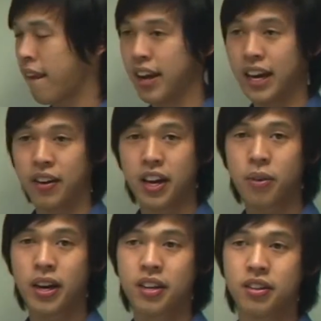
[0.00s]
Now
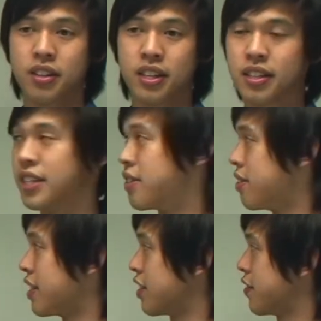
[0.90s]
another way to do this is through
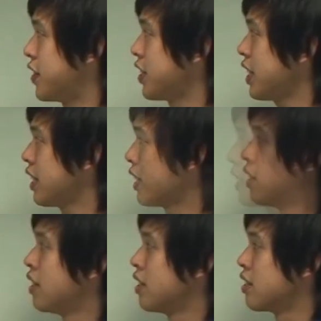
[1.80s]
centrifuging.
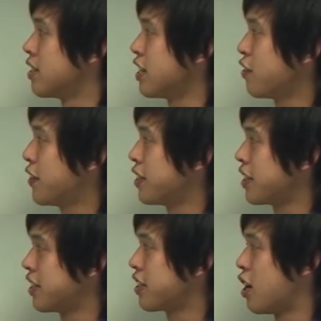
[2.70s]
So
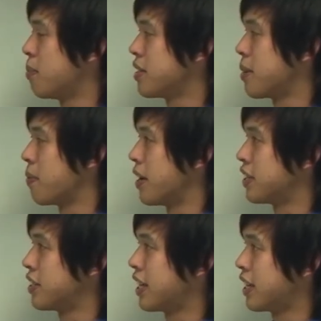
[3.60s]
centrifuging is a common
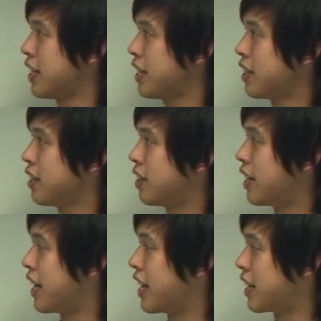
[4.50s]
separation technique
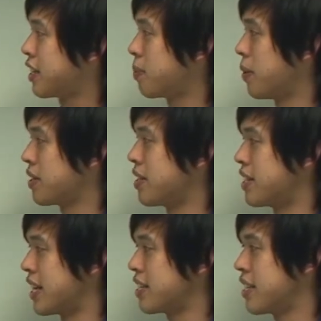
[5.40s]
that exploits the
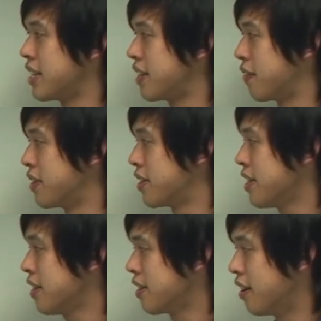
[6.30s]
density
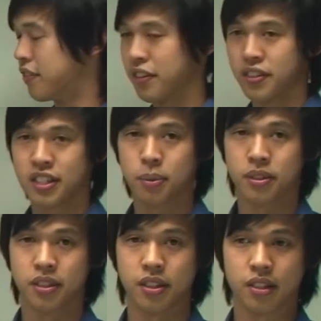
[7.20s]
differences of different
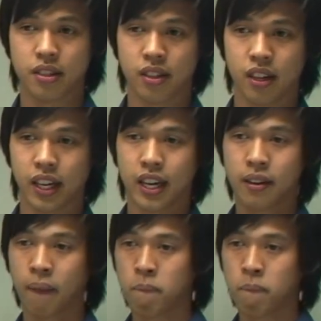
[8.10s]
substances. Okay?